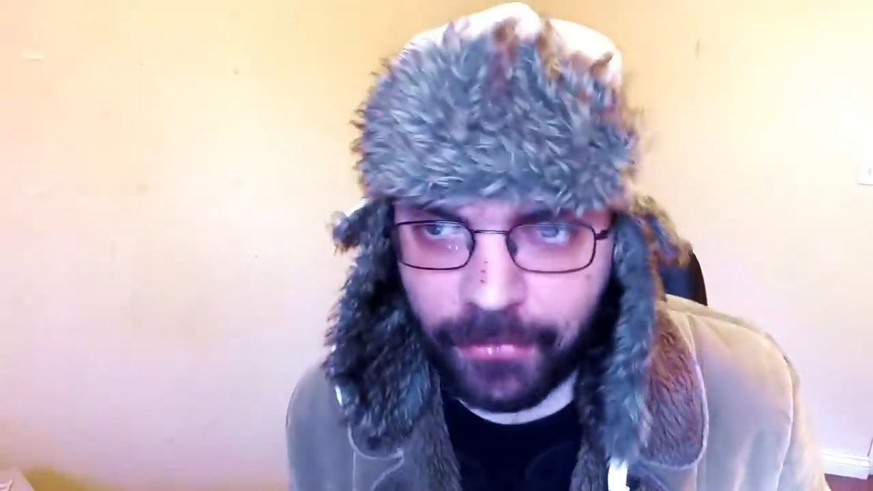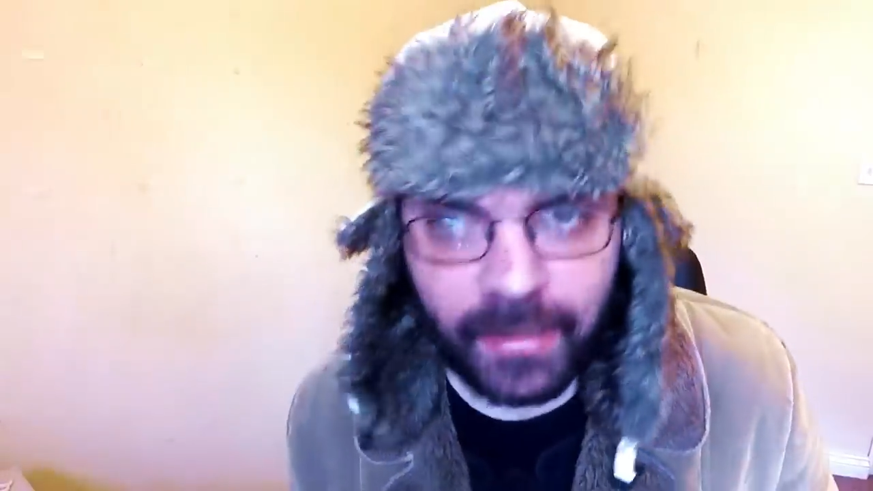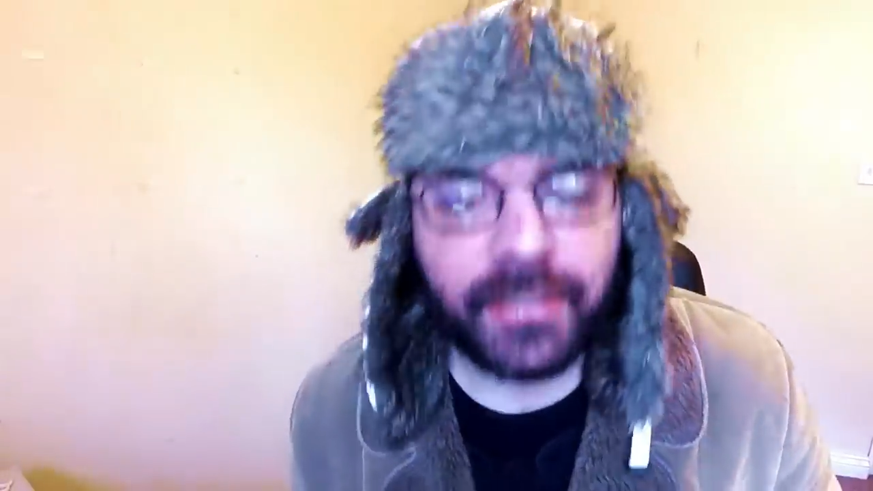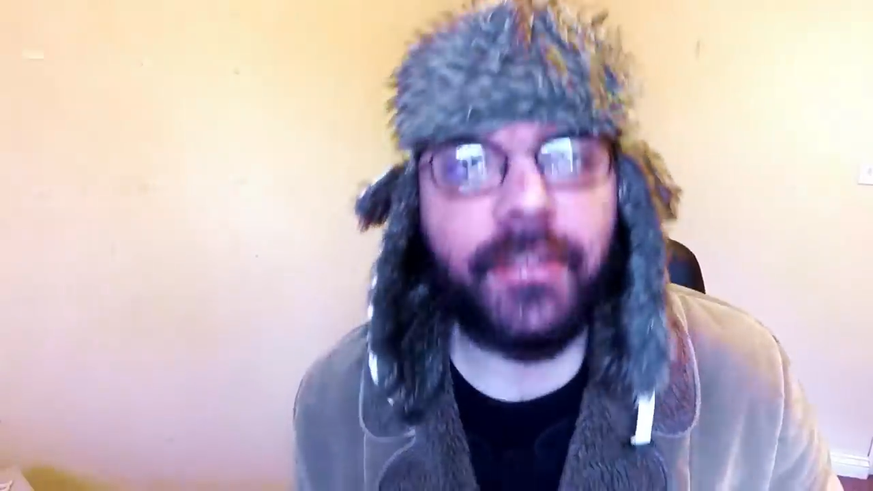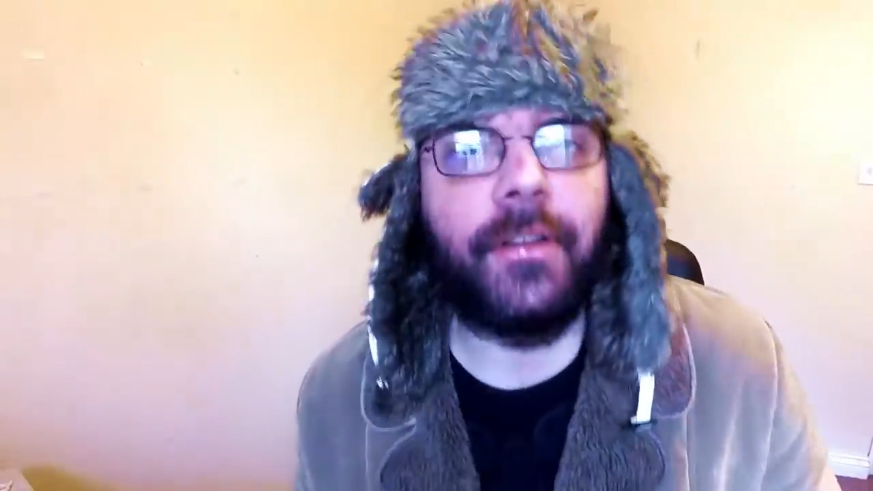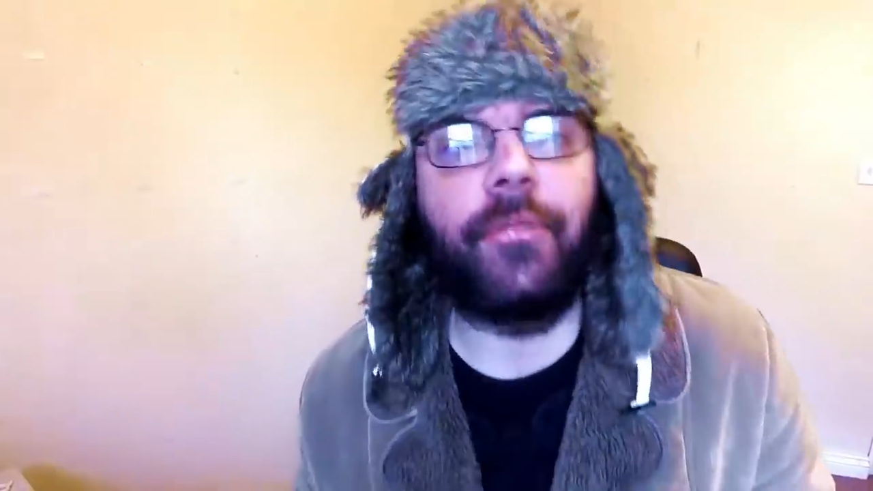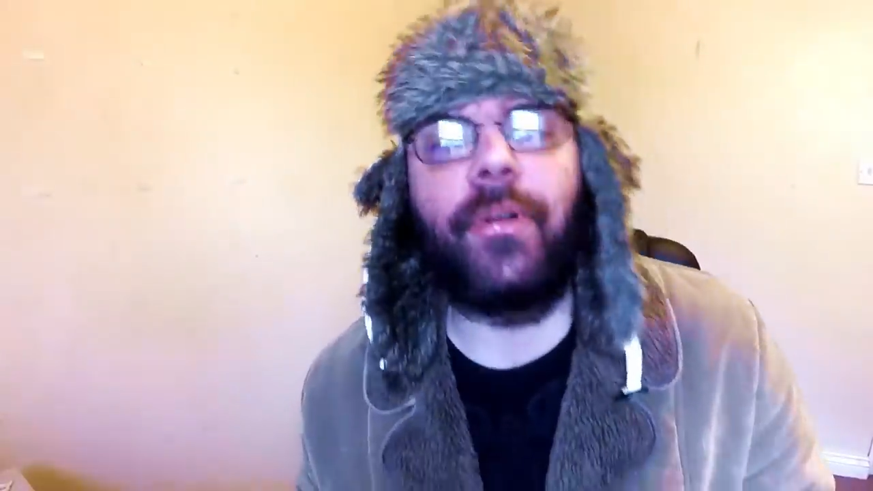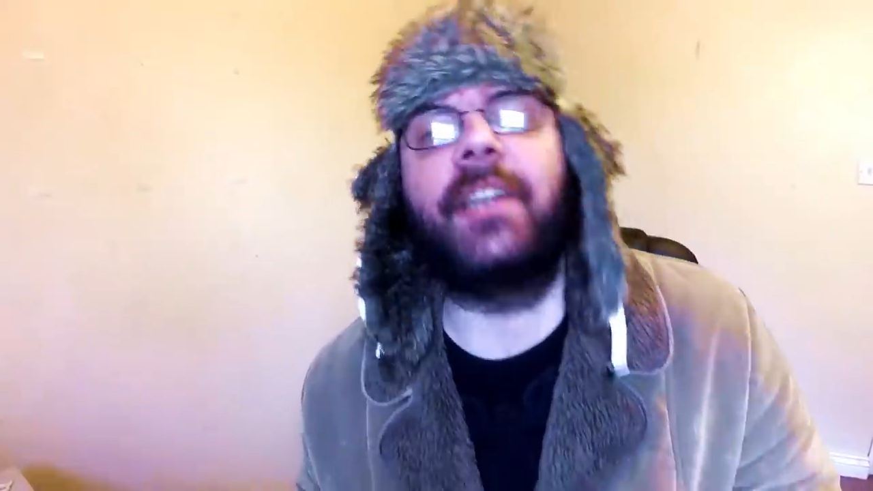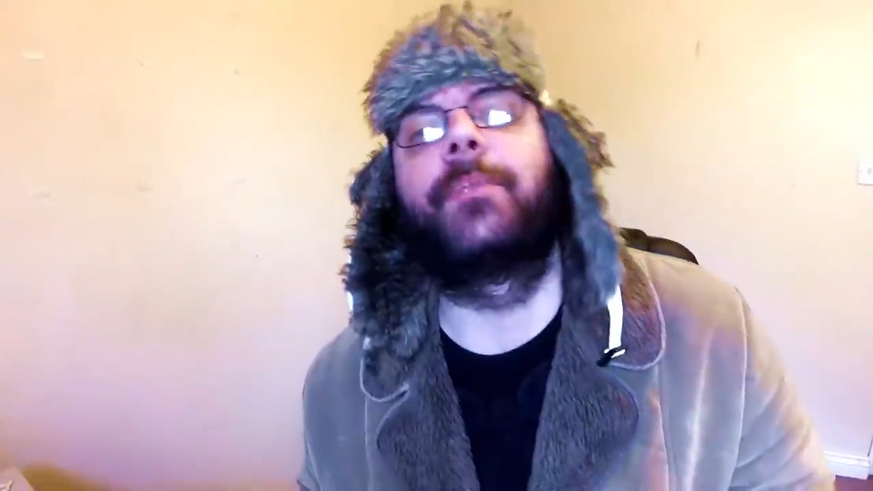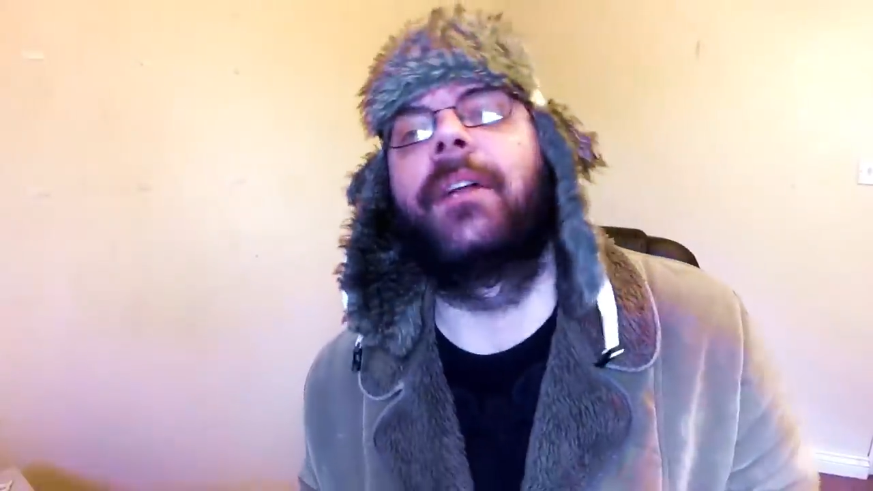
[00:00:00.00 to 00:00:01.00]
a recent
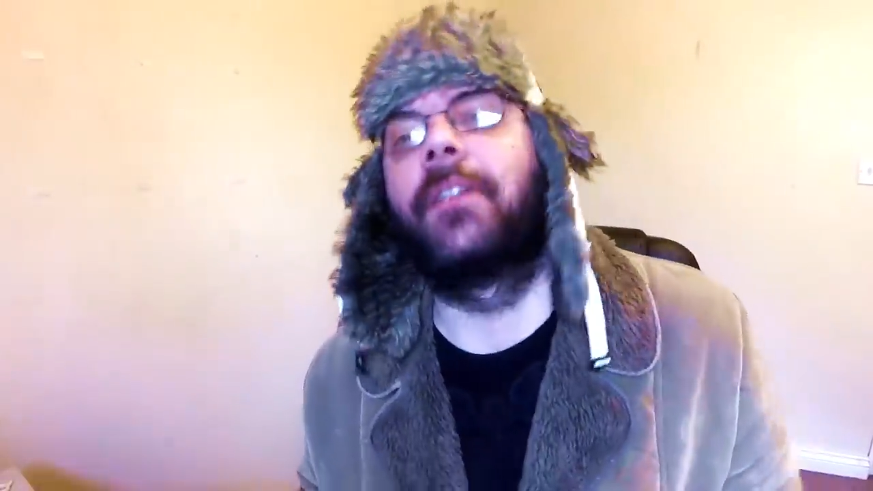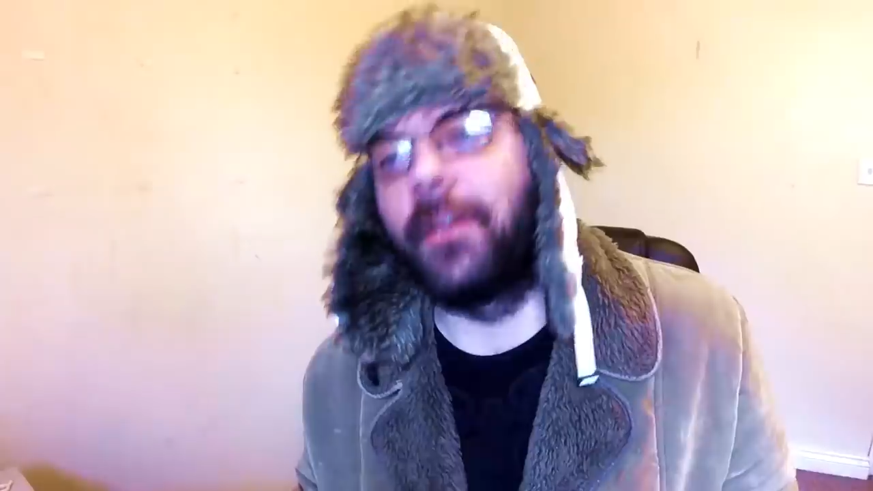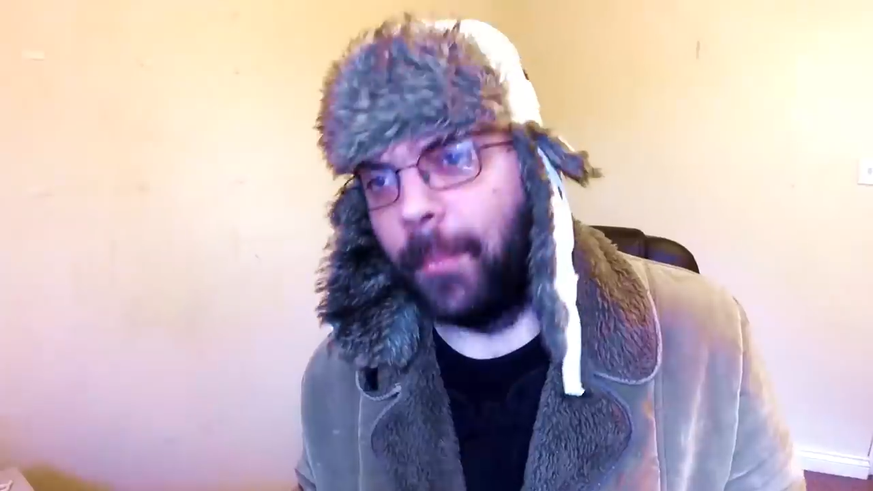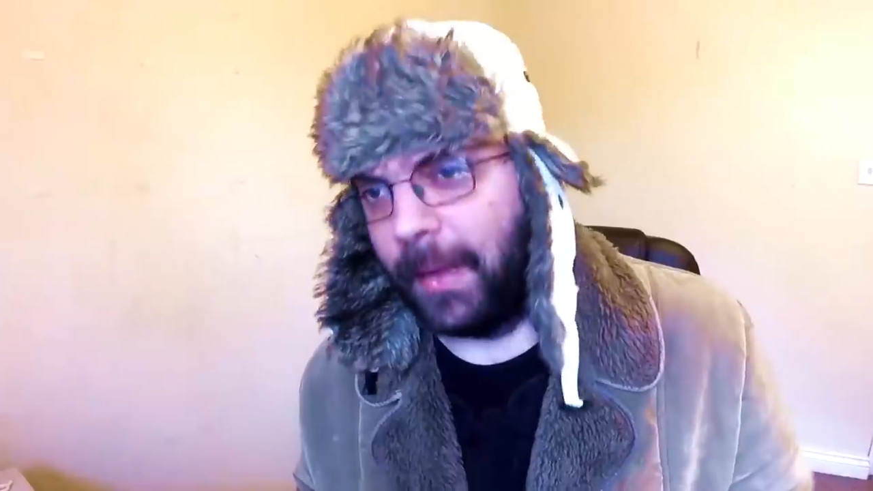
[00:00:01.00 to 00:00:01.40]
harassment